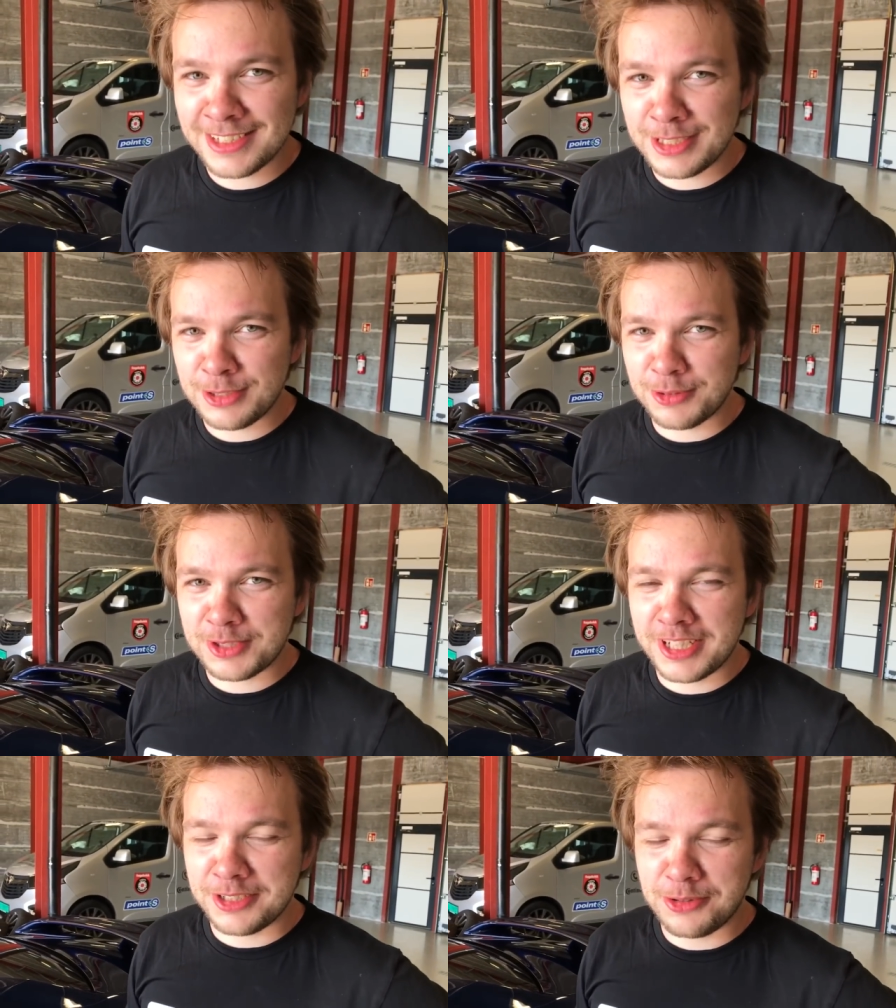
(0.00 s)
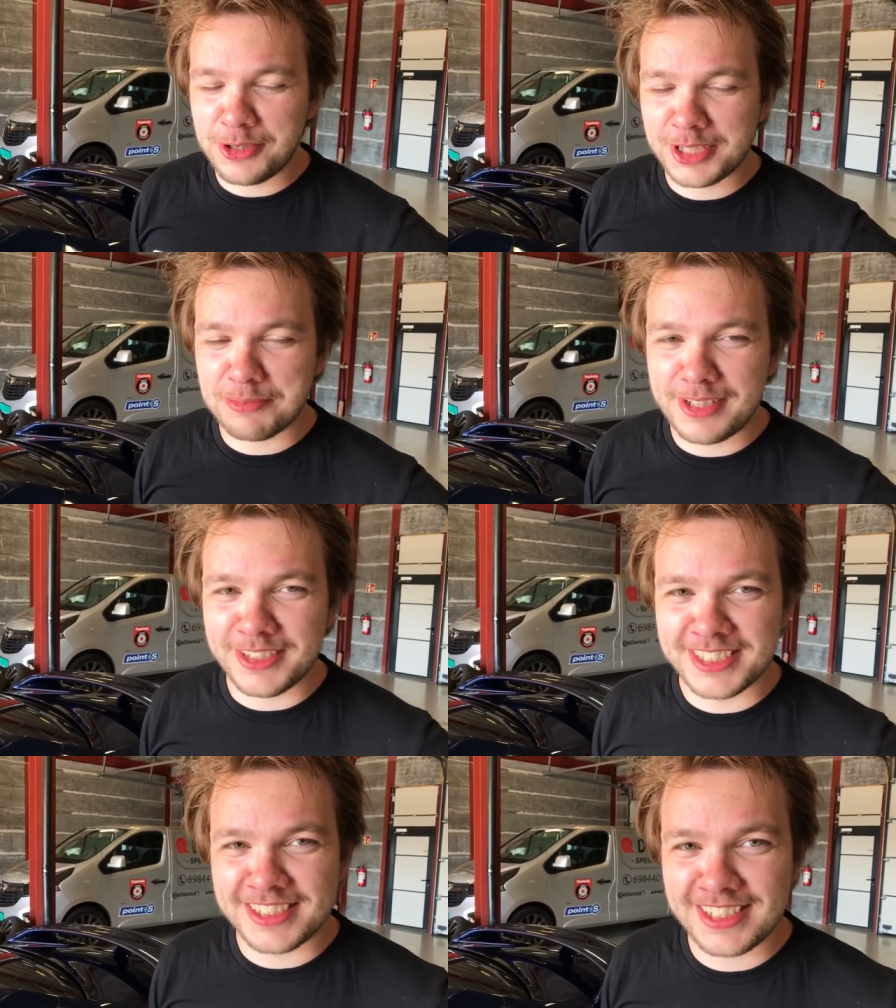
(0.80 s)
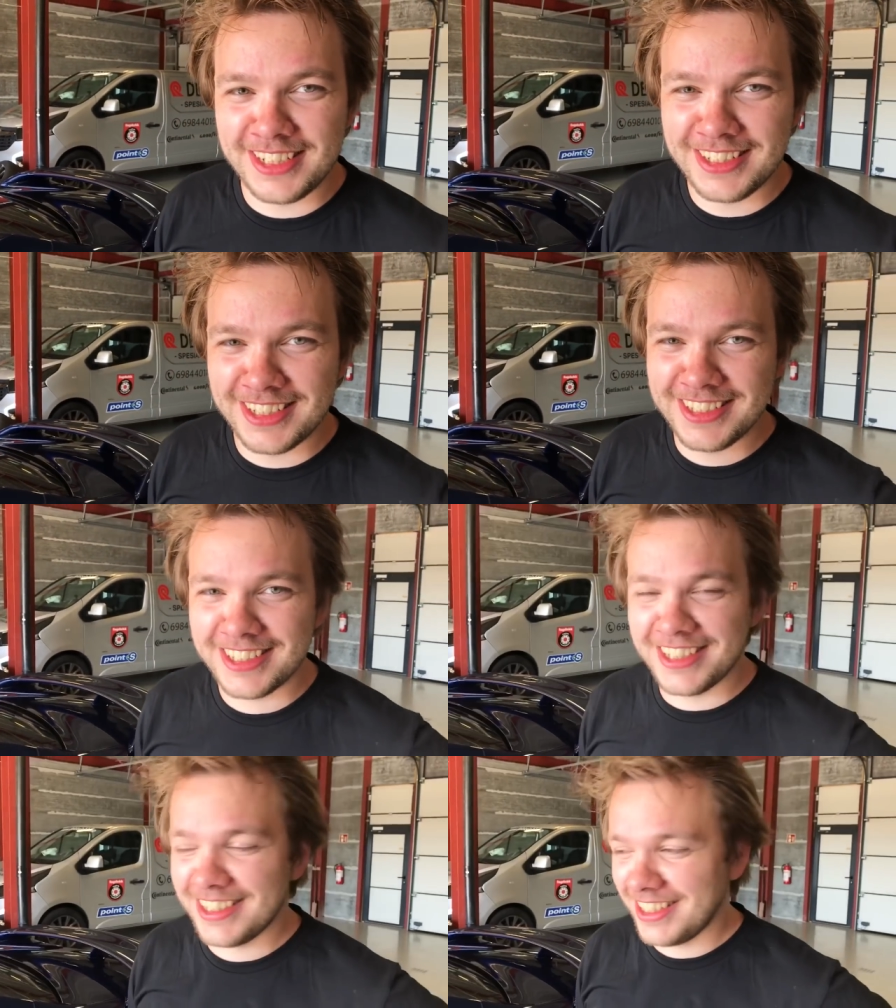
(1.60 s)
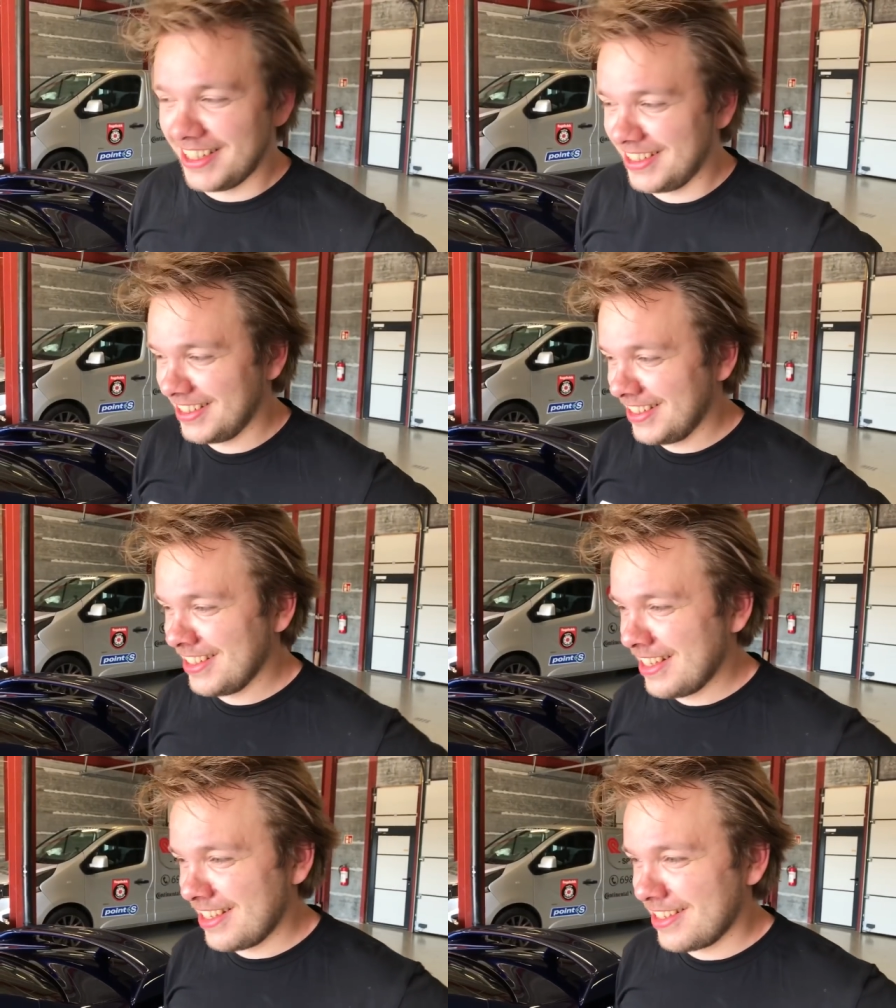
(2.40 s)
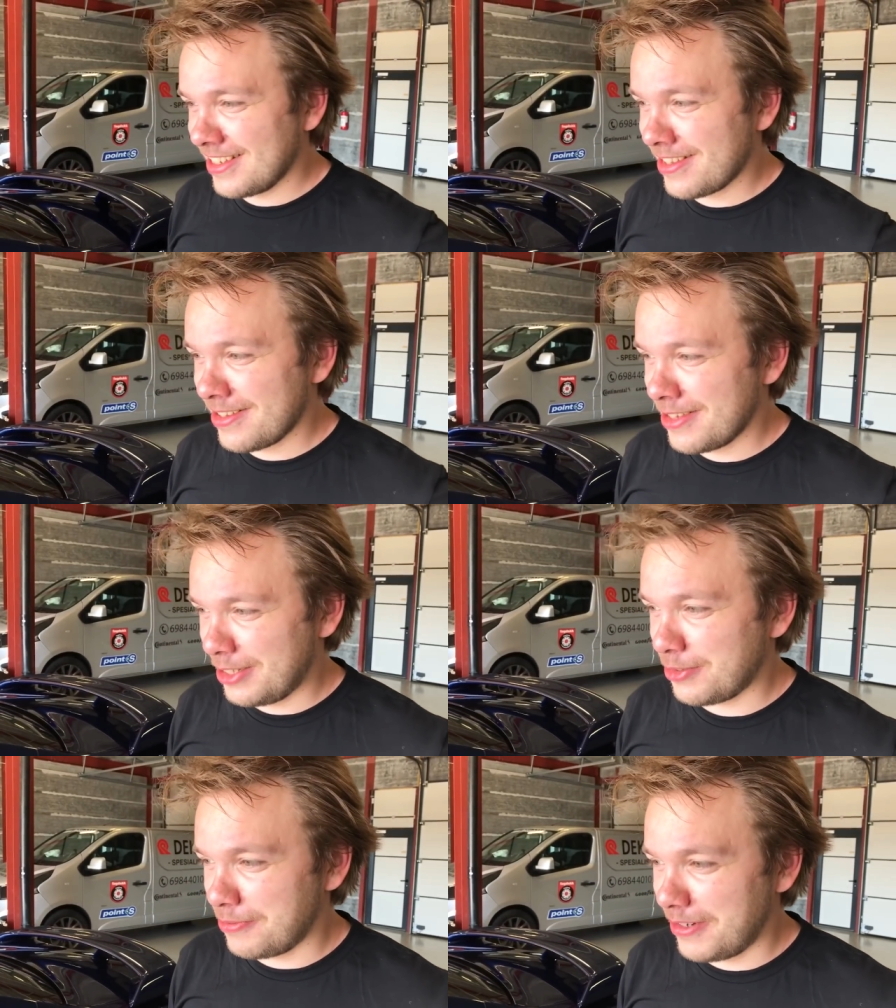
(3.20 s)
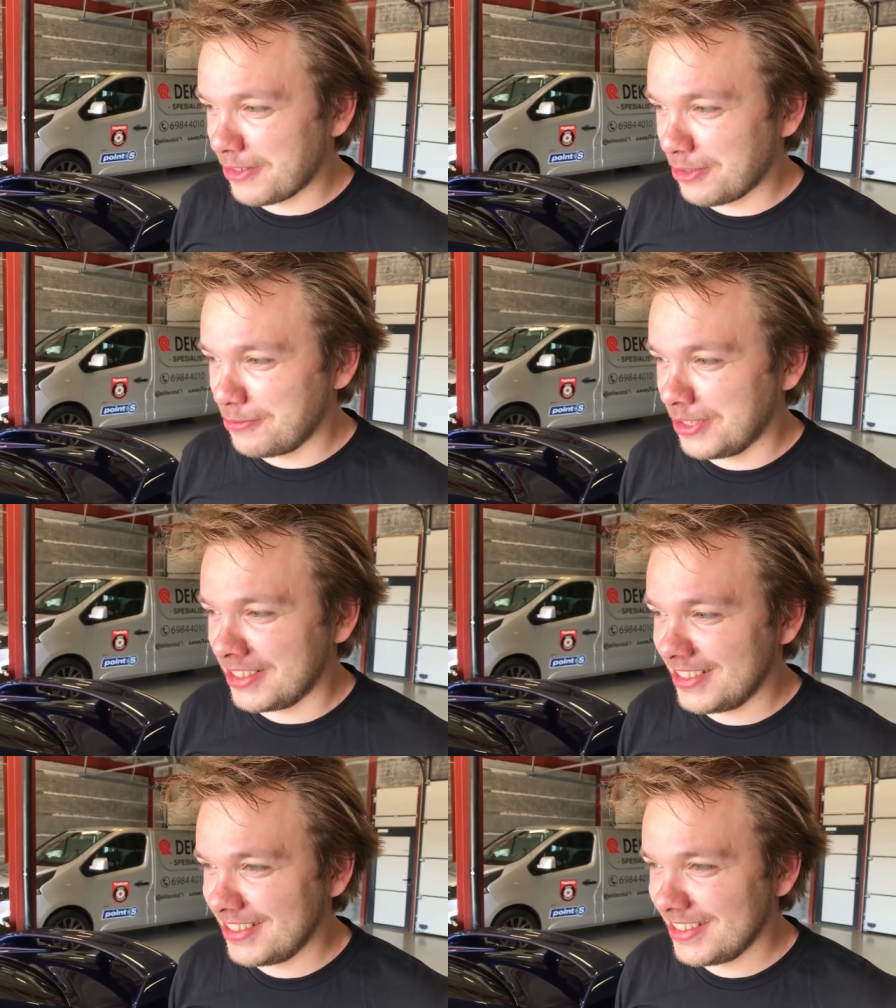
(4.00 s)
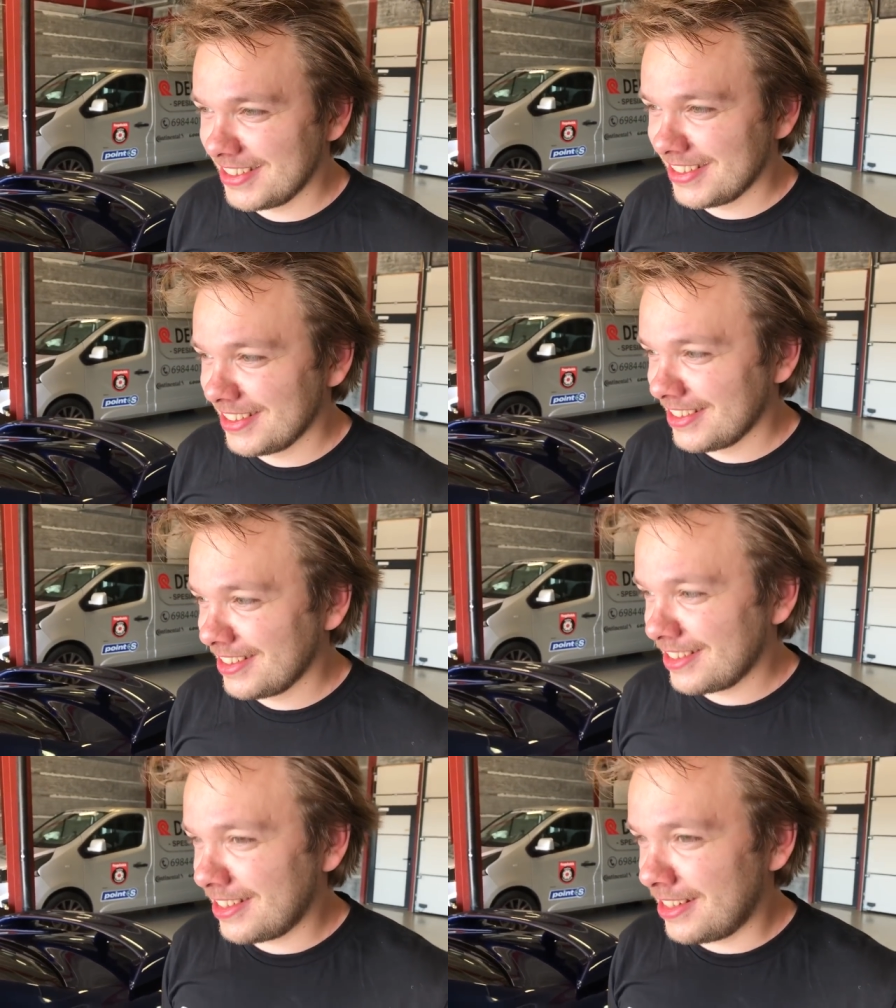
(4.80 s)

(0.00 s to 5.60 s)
This was a new experience. New experience? yeah. A good one? it's a very good one.